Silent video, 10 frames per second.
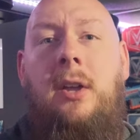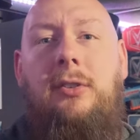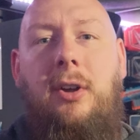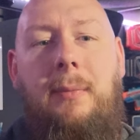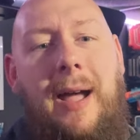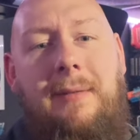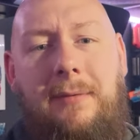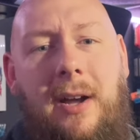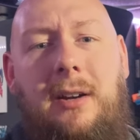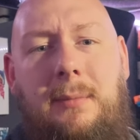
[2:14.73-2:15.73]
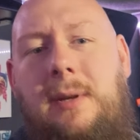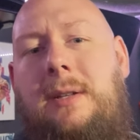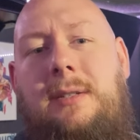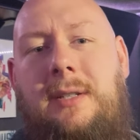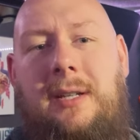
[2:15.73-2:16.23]
So my
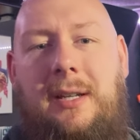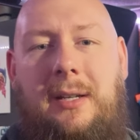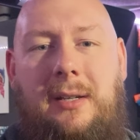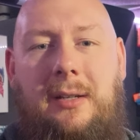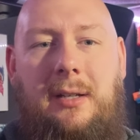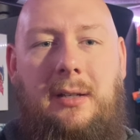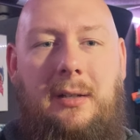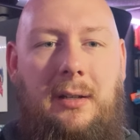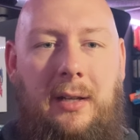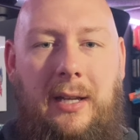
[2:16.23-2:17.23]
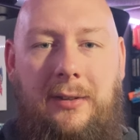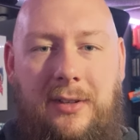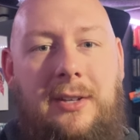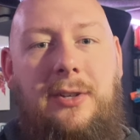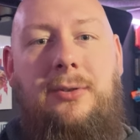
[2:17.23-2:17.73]
environment is
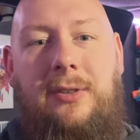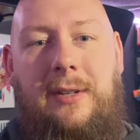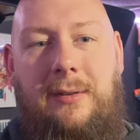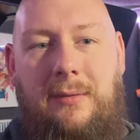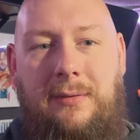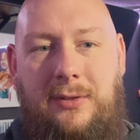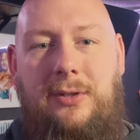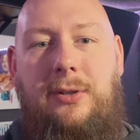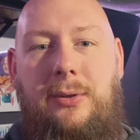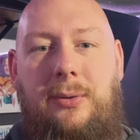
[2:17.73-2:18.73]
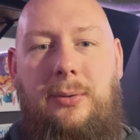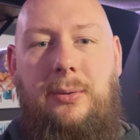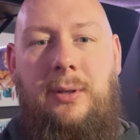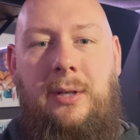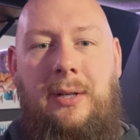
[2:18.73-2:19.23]
conducive
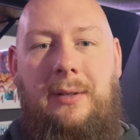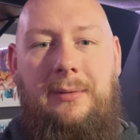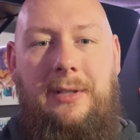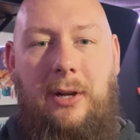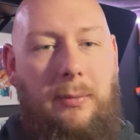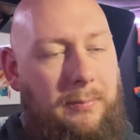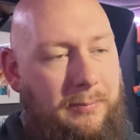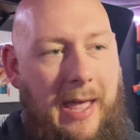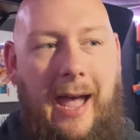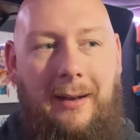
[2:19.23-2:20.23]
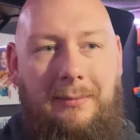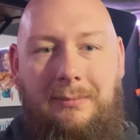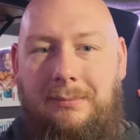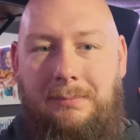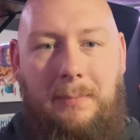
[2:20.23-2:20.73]
to, you know, that
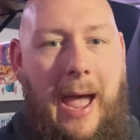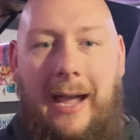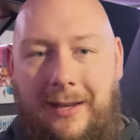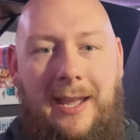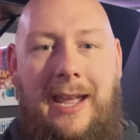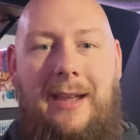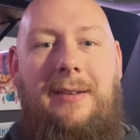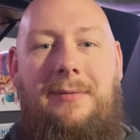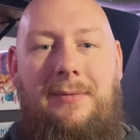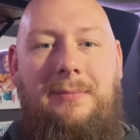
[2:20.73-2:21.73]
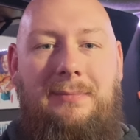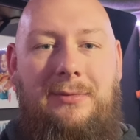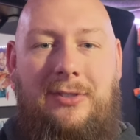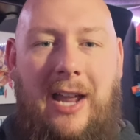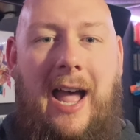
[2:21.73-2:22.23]
bat cave
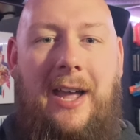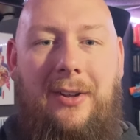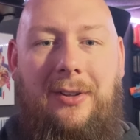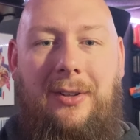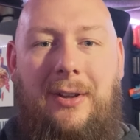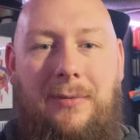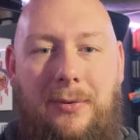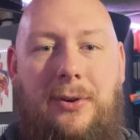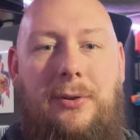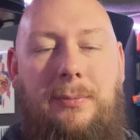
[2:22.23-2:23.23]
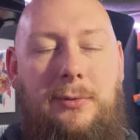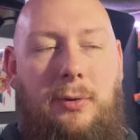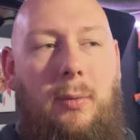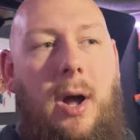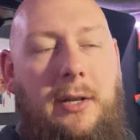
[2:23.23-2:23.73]
style of room
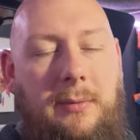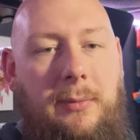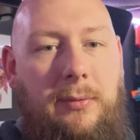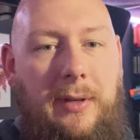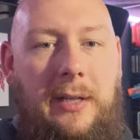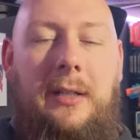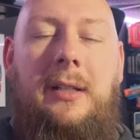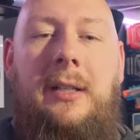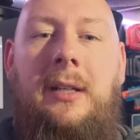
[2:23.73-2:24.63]
to watch a movie in.